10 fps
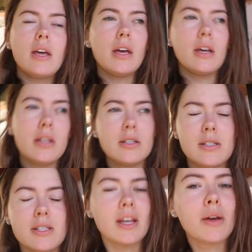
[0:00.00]

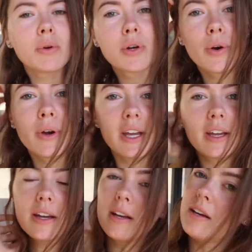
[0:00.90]
And today we're
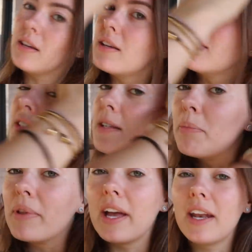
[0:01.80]
going
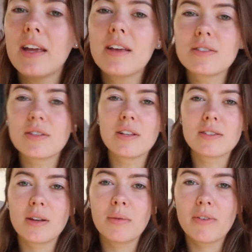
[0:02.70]
zip lining, so
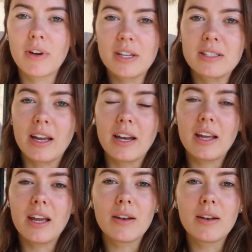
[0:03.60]
that's gonna be very exciting.